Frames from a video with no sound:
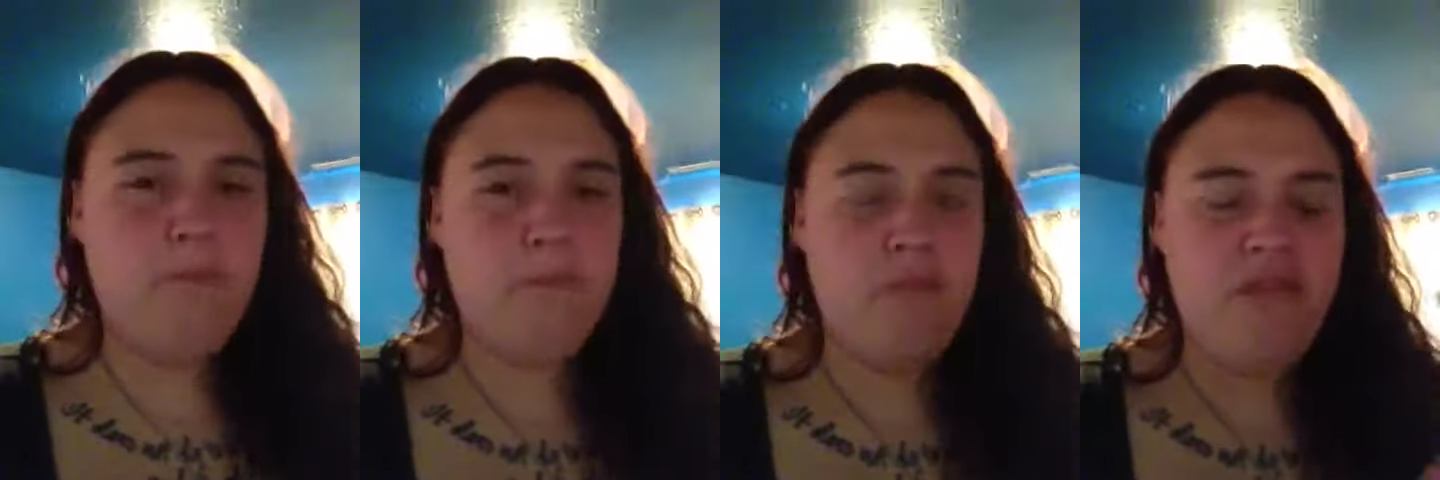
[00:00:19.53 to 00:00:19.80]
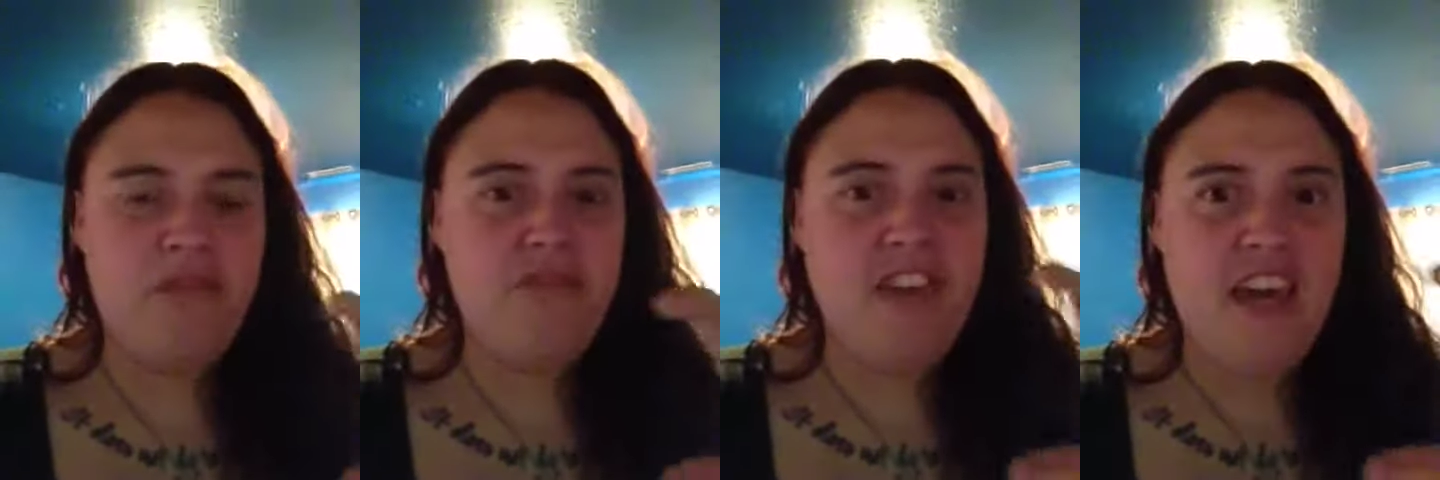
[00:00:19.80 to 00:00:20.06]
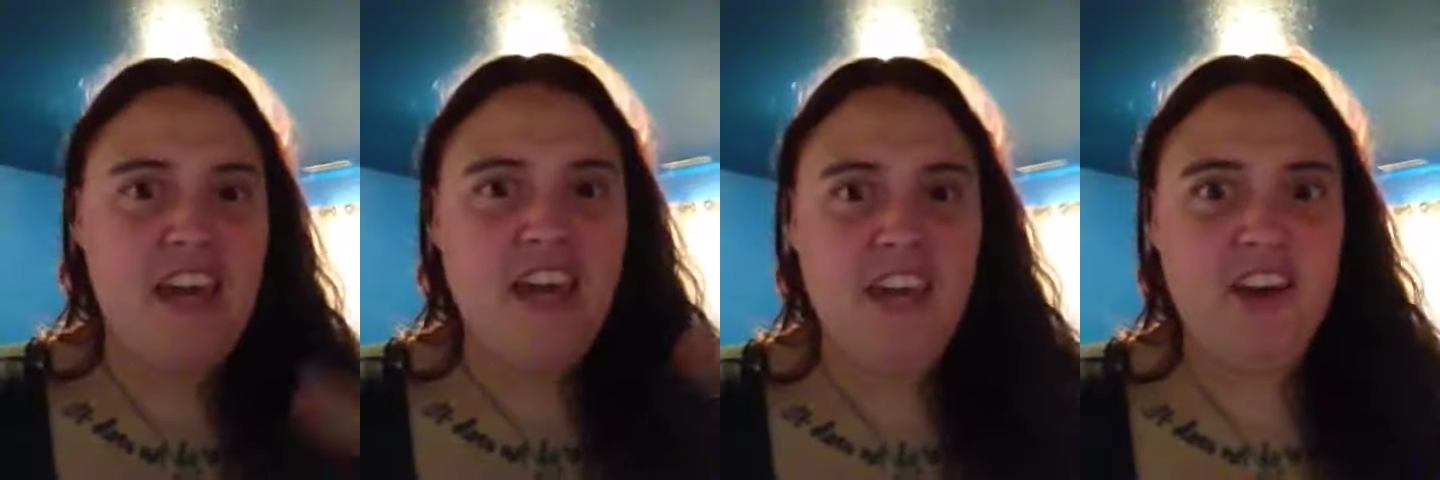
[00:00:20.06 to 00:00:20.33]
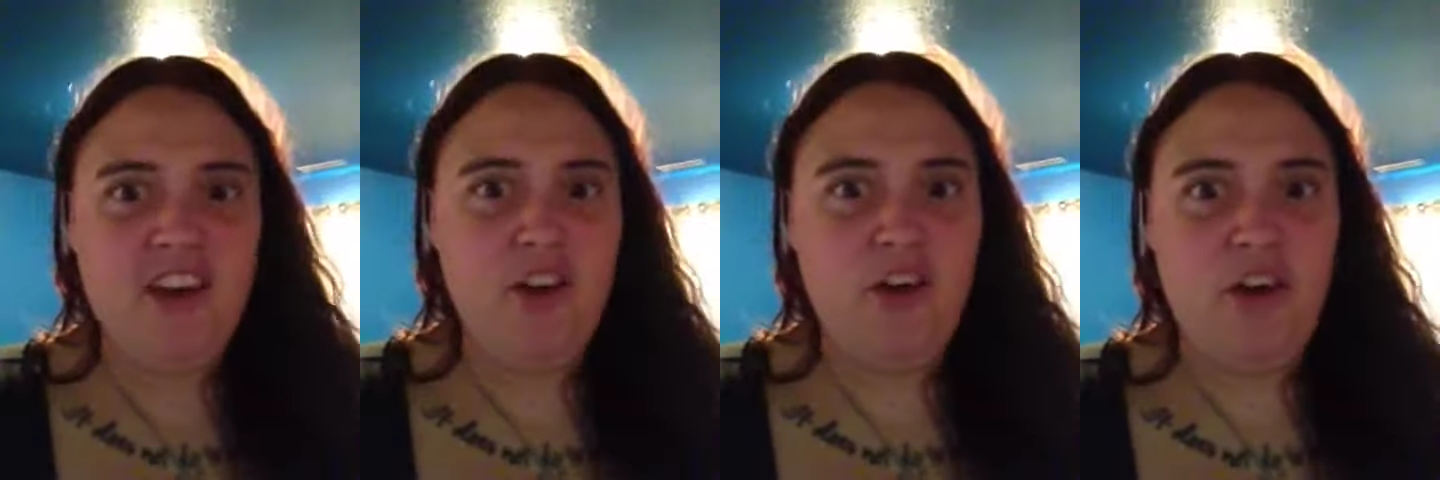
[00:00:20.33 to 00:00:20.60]

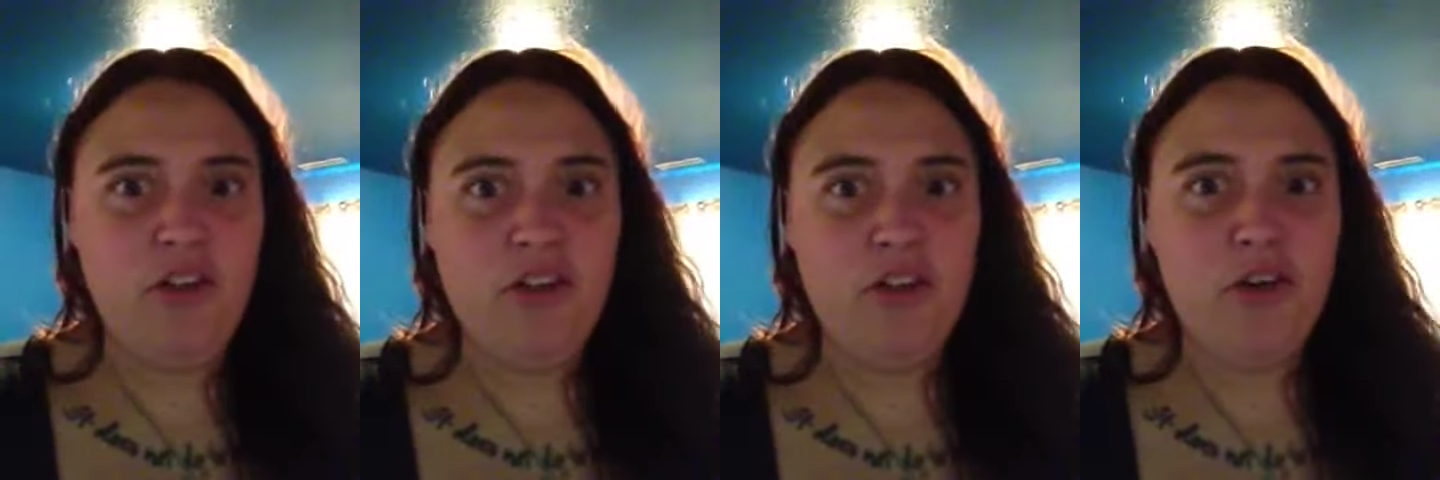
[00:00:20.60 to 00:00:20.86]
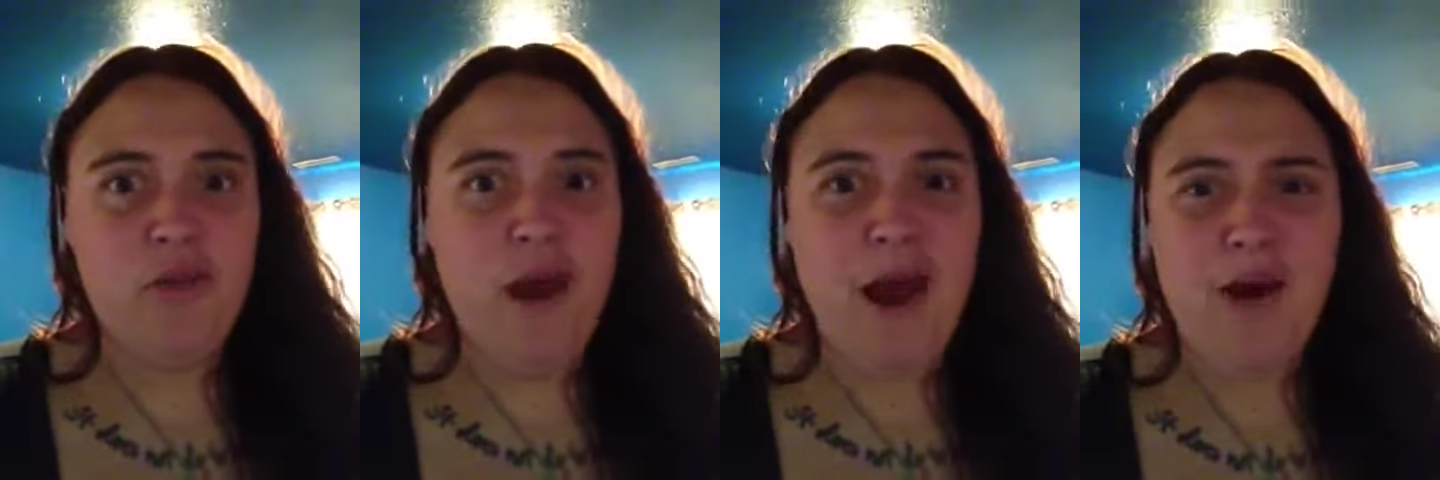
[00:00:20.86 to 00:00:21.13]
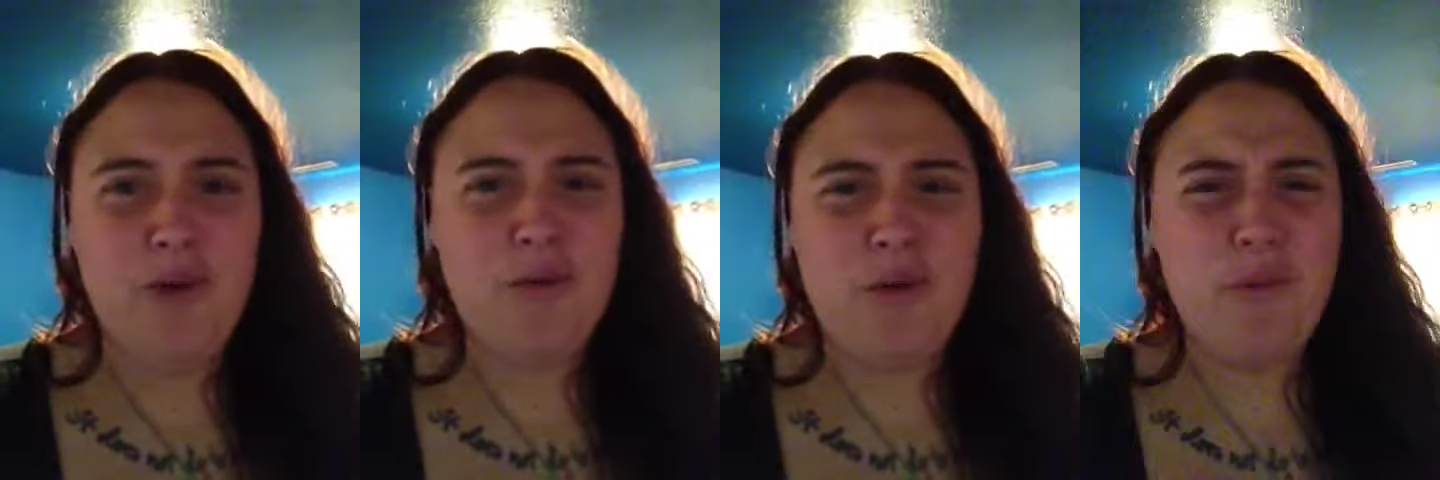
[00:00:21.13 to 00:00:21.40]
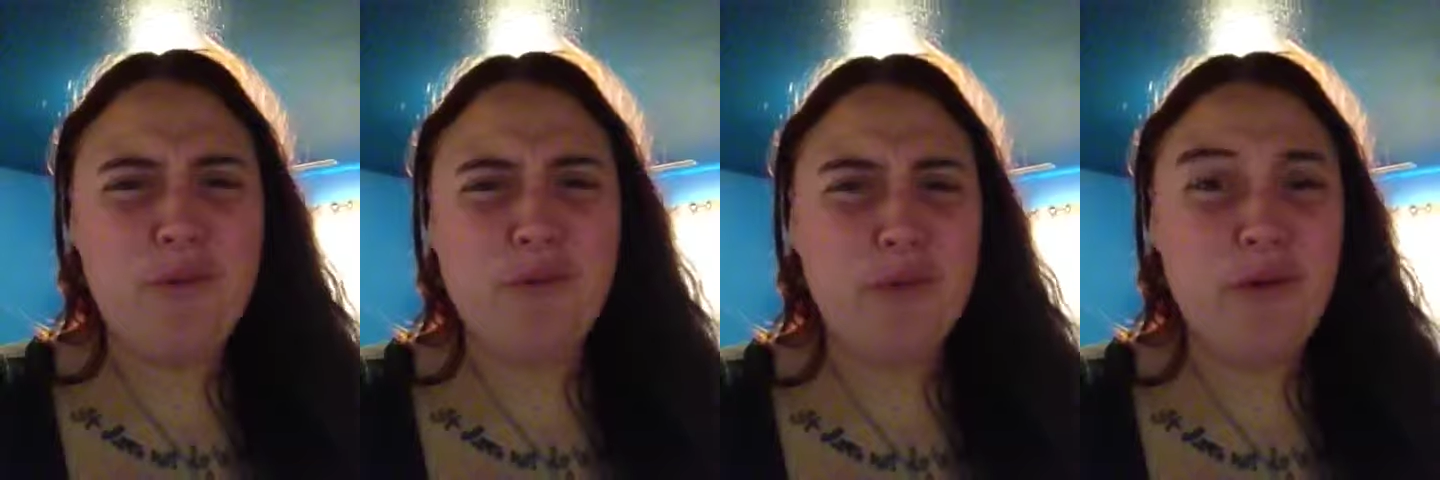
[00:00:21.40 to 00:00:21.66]
thing on the ground while
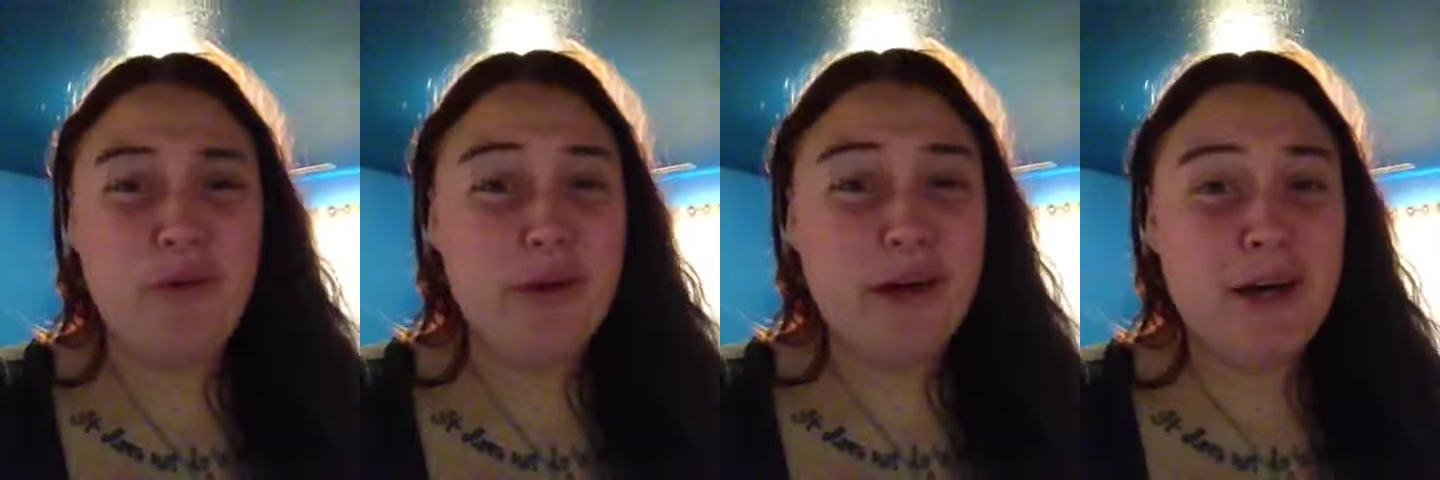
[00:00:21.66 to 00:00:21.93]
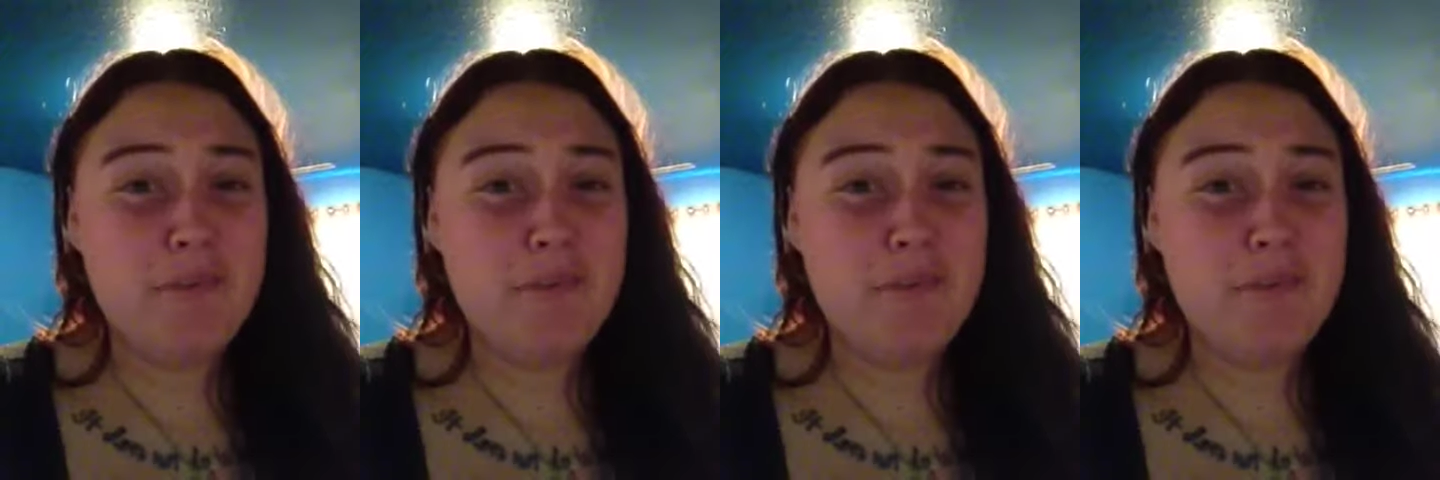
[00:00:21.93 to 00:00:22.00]
we were loading